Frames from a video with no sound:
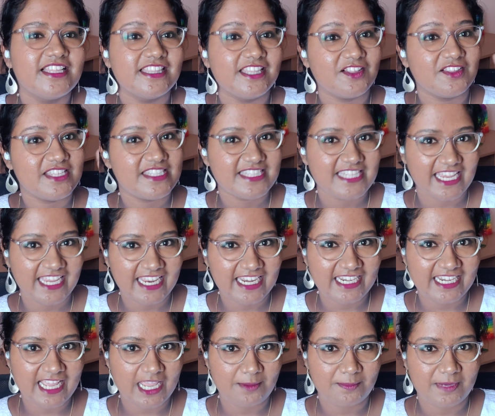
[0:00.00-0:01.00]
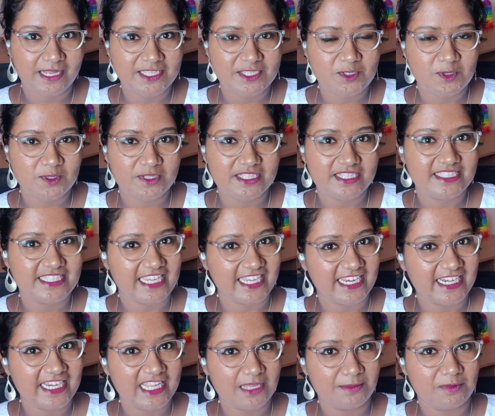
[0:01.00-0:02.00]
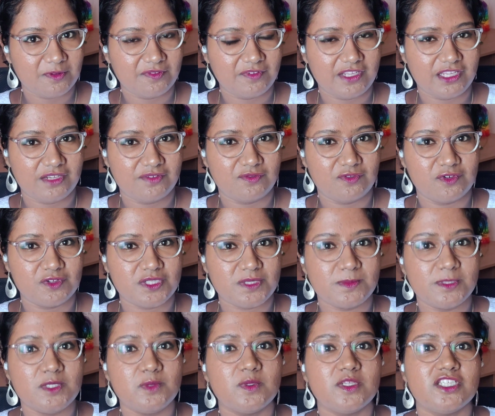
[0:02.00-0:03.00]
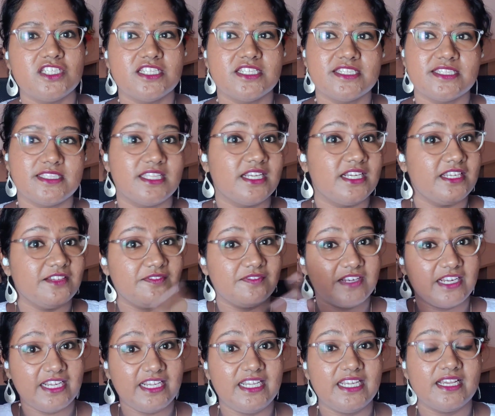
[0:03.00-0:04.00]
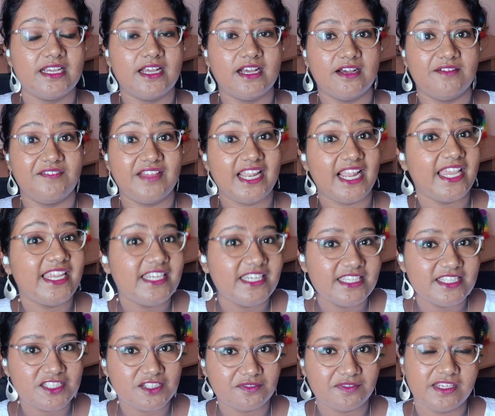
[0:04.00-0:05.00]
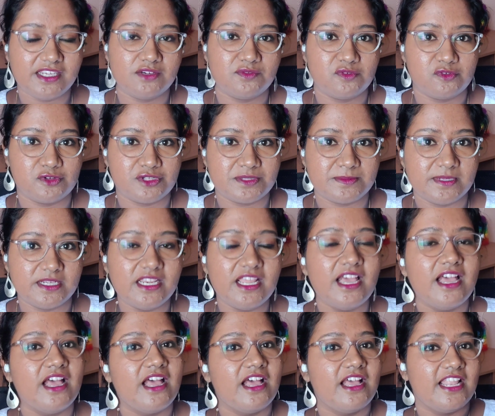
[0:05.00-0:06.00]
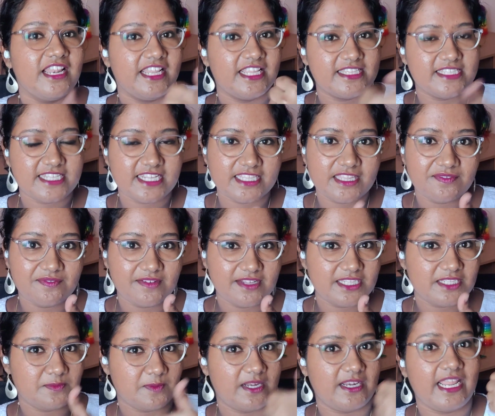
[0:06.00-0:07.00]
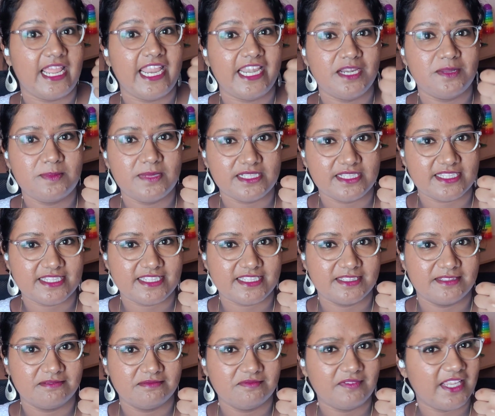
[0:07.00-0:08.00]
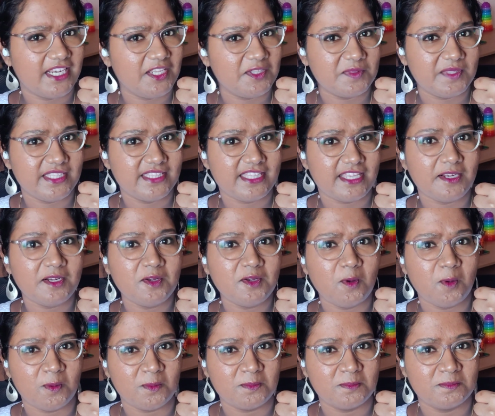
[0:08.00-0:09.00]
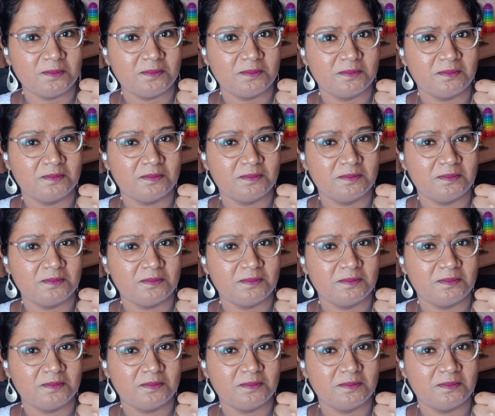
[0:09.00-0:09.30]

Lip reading: Now the second type, let's go to the second type of reinforcement, which is the different varieties of reinforcement. Let's take the first one, edibles. Where do you think that will go?